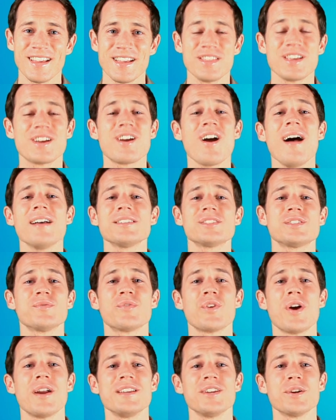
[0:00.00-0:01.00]
The cost of
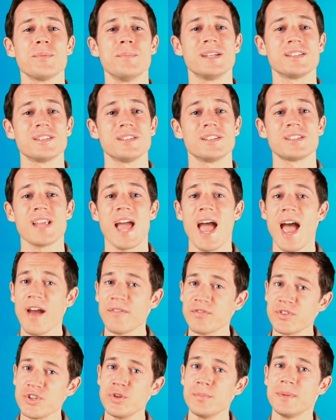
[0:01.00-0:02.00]
running your business
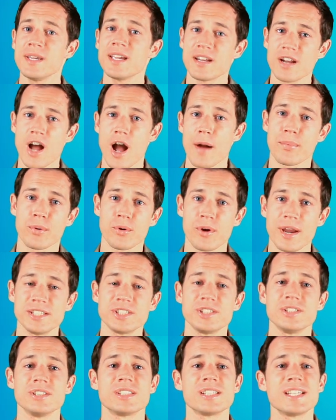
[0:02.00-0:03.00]
after you begin
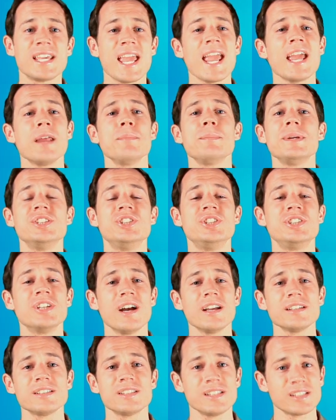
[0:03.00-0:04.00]
operations can be
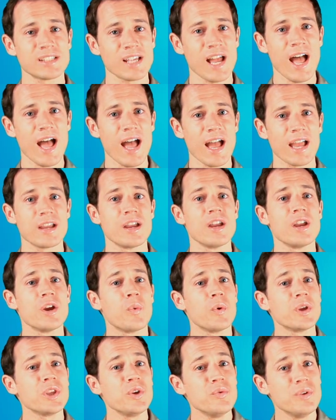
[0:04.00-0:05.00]
just as high
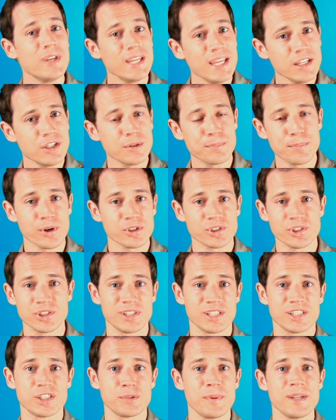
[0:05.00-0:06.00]
when you need to
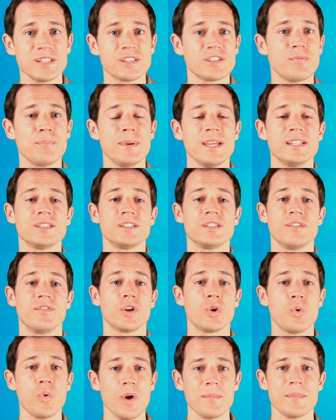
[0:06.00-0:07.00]
purchase expensive pieces of
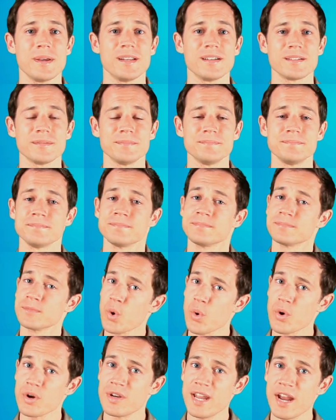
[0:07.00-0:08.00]
equipment.
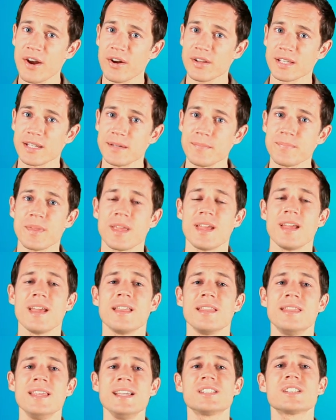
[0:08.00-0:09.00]
Ordinarily,
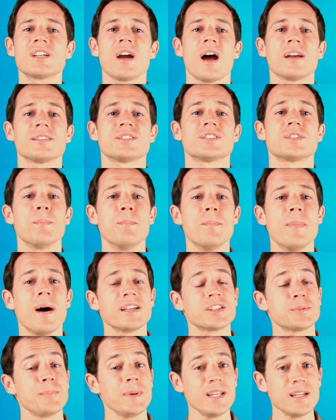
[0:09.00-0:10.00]
these costs
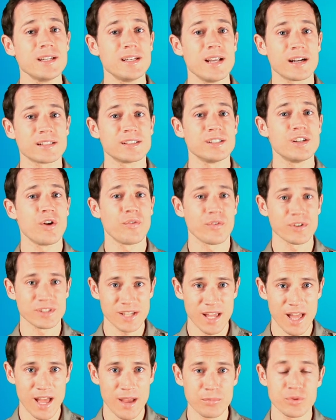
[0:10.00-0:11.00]
must be deducted over
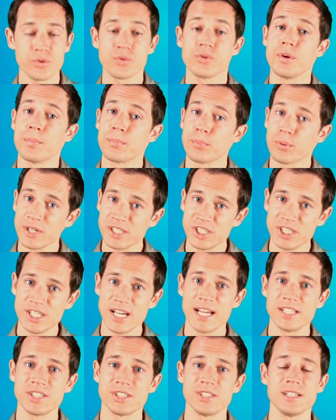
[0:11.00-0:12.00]
time through
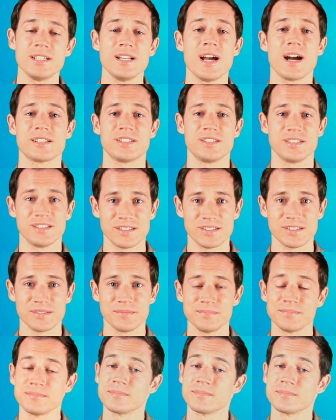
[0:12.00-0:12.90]
depreciation deductions.